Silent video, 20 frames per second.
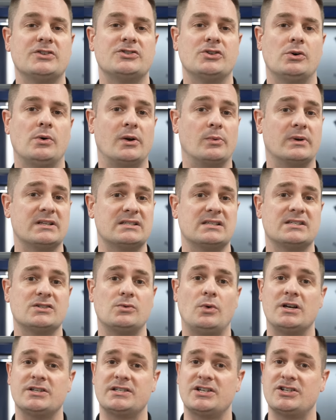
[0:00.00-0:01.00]
So a rinseless
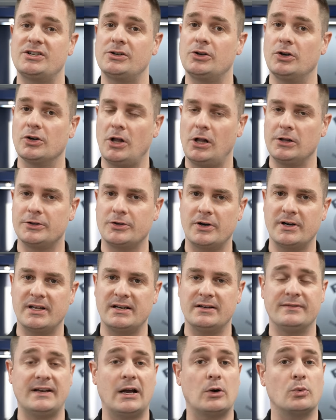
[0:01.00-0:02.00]
wash is a good
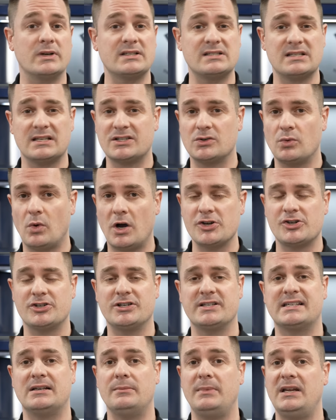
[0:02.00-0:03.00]
alternative. Now, rinseless wash
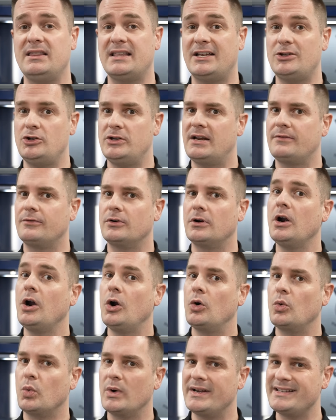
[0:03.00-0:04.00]
doesn't mean that you never
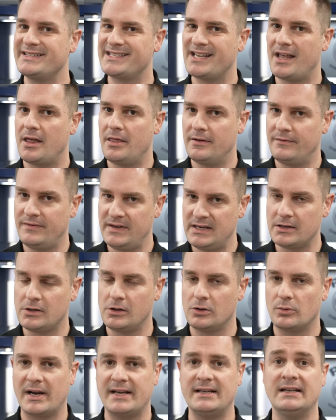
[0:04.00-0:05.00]
rinse the
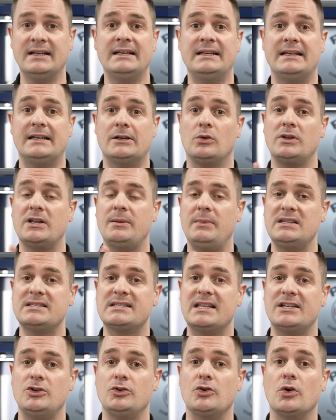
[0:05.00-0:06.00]
vehicle, right? It only means
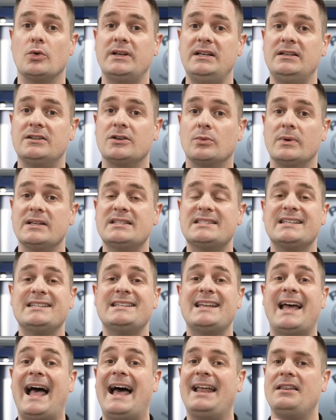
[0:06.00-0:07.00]
that you don't need to rinse
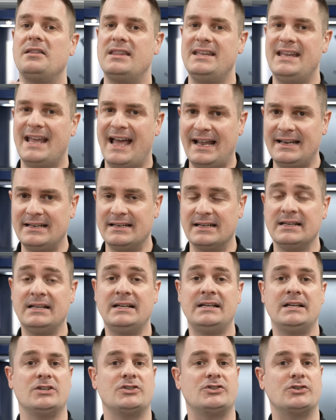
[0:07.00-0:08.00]
it at the end.
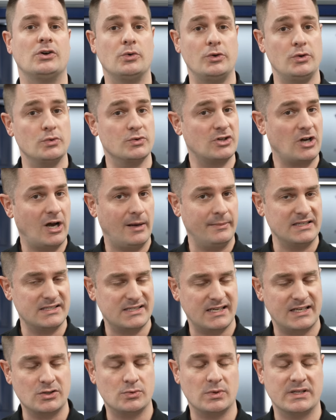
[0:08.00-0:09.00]
So use common
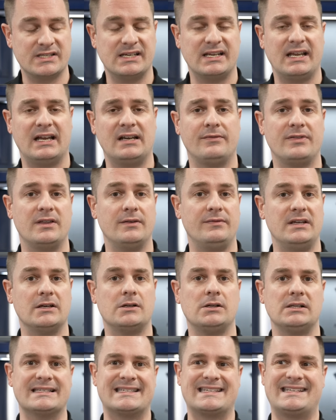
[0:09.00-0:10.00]
sense. Once again, if the
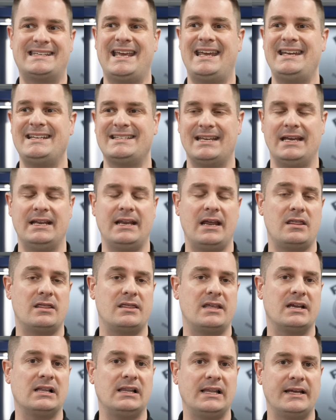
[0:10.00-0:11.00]
vehicle is caked in a
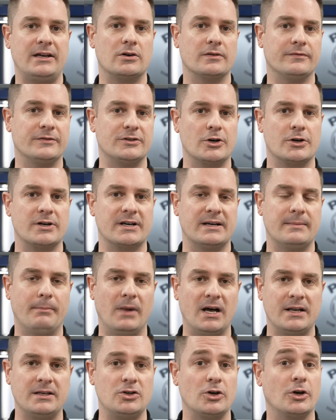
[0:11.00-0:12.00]
thick layer of dirt and
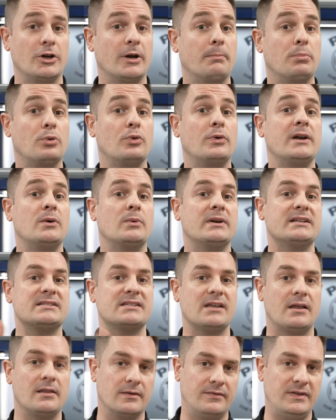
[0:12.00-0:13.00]
mud, you're going to pre-rinse
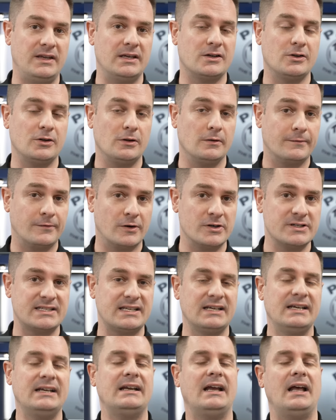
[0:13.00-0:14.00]
the vehicle first
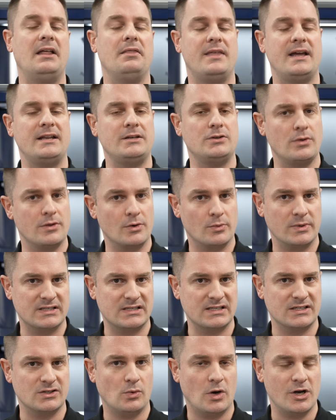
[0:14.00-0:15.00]
and then do the
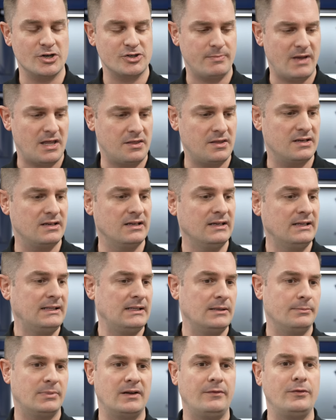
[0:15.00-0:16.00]
rinseless wash method.
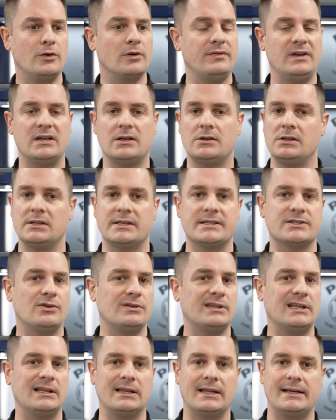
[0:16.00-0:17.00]
But if your vehicle is
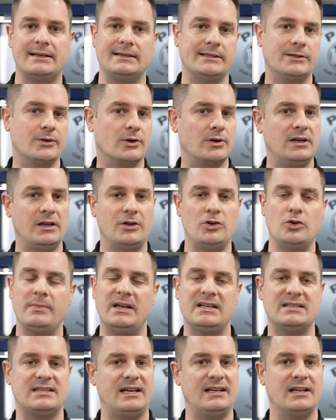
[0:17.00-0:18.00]
only lightly dirty and you
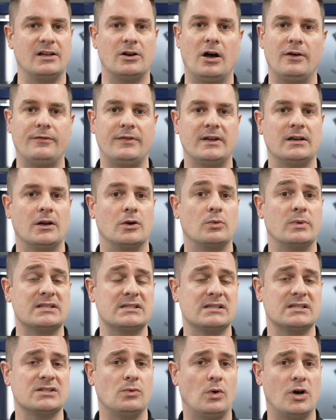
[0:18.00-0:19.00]
maintain it often, a
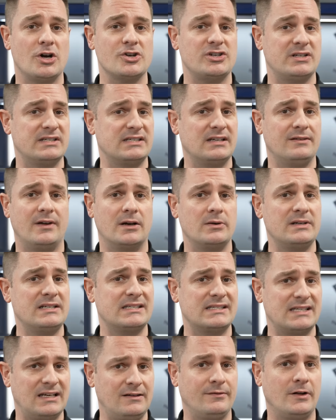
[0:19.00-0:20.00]
rinseless wash is a very
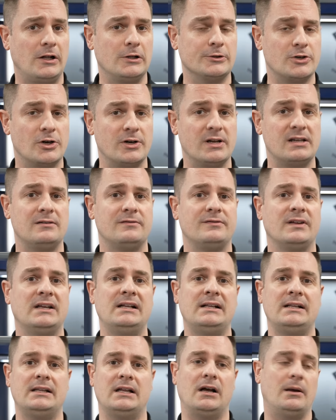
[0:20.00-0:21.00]
safe
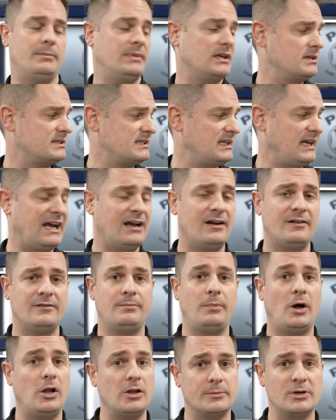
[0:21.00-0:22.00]
alternative because they have
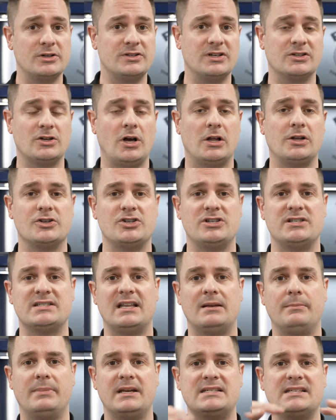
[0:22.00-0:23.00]
polymer technologies
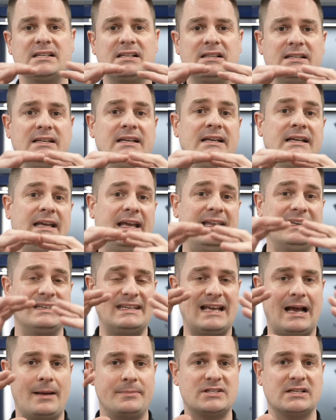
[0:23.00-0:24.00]
that basically
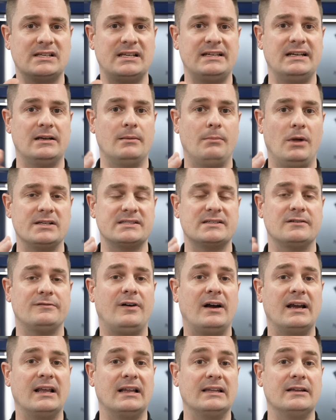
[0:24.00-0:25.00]
encapsulate,
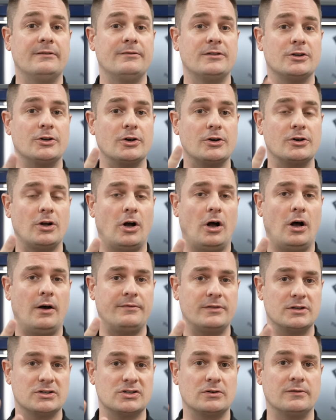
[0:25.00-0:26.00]
emulsify, lift the dirt
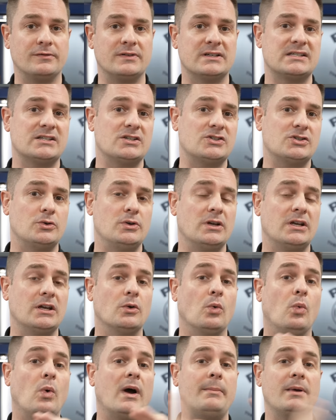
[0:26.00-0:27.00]
off the surface so you
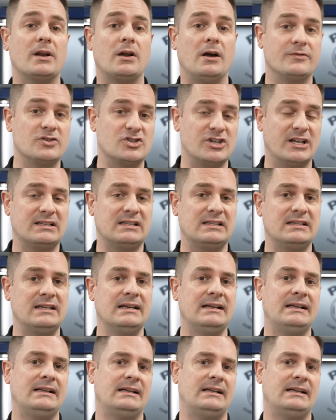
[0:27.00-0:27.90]
can wipe it off gently